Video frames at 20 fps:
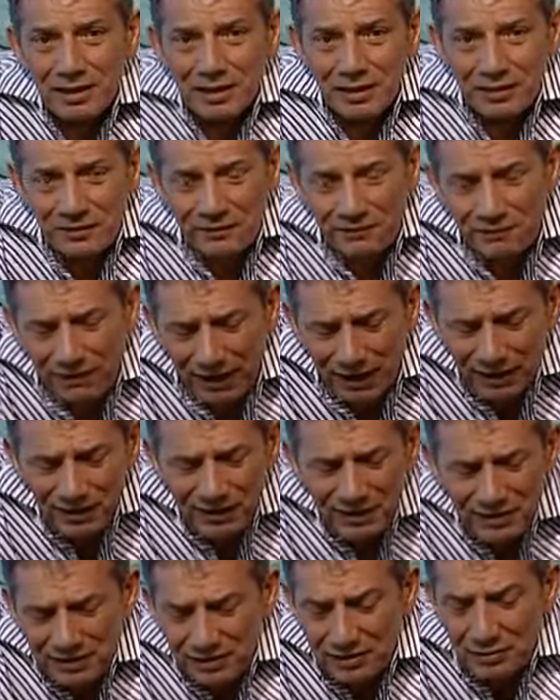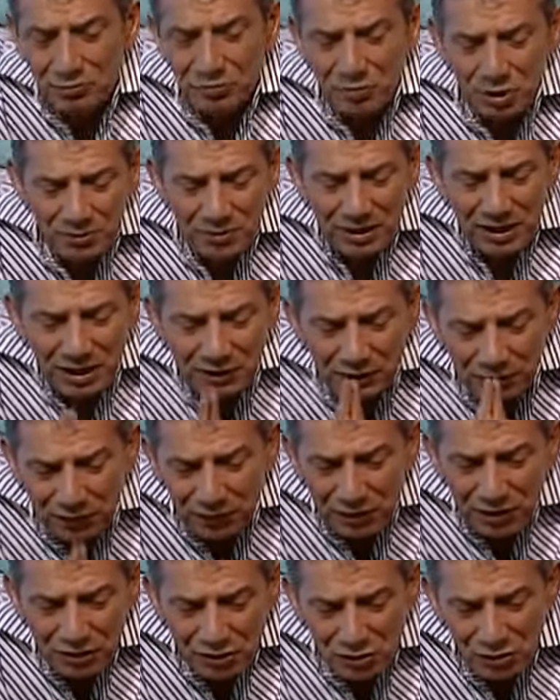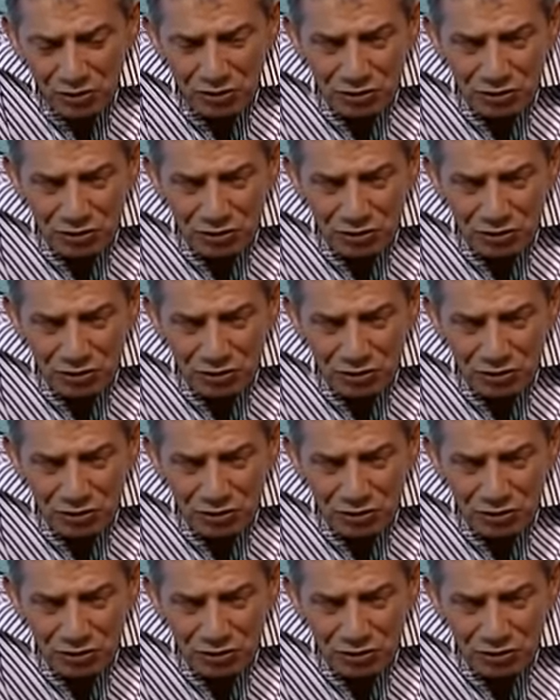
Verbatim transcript: Father, in this moment, I thank you